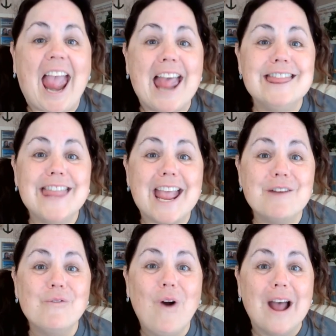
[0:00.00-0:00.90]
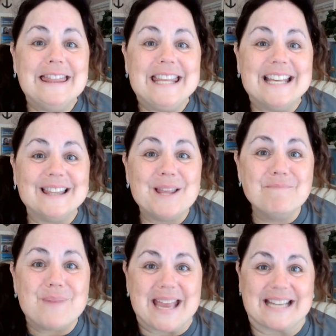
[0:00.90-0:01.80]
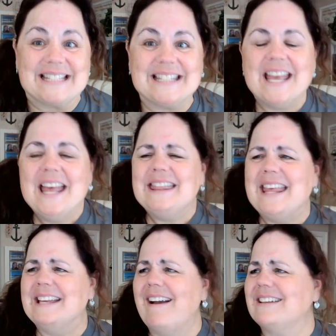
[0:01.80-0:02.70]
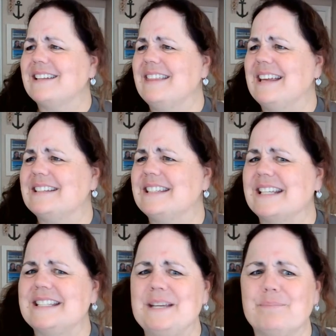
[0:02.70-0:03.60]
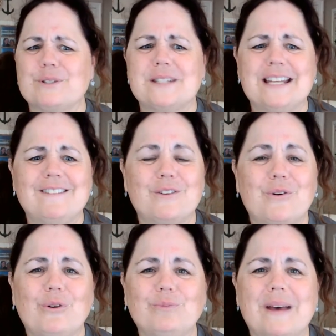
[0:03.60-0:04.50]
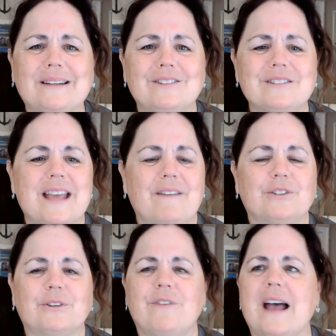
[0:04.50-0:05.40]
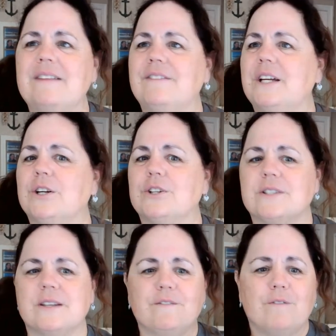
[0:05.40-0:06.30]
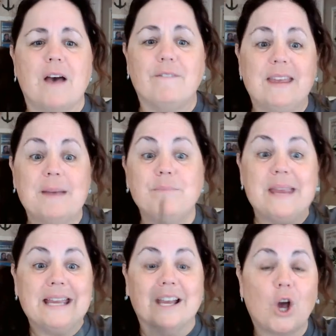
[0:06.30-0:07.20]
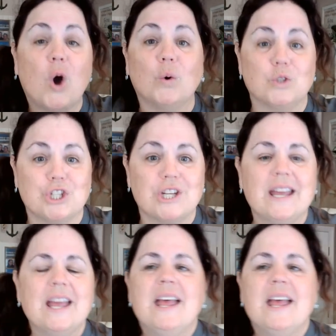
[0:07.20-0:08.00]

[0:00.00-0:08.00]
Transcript: And they won the Olympics. They got, I think, 60% of the gold medals after 5 years of him being a coach.